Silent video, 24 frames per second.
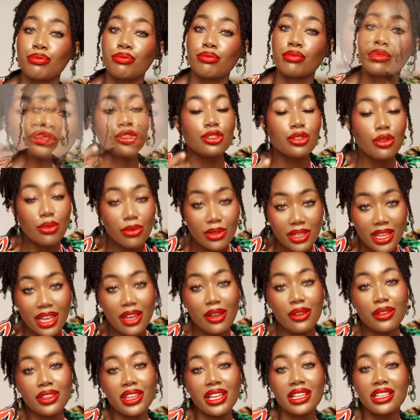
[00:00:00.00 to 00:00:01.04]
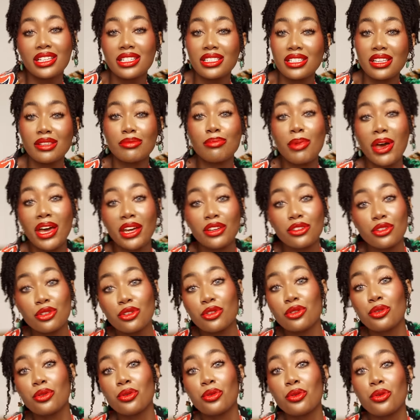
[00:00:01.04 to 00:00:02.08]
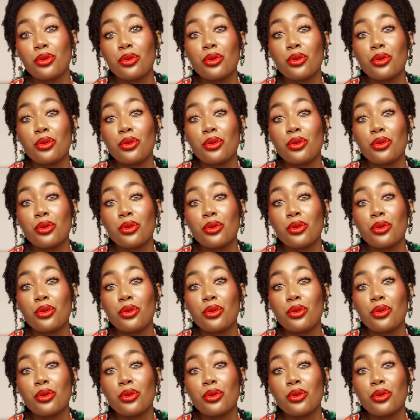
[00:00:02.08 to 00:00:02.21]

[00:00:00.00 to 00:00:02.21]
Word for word: So now that leads us back to,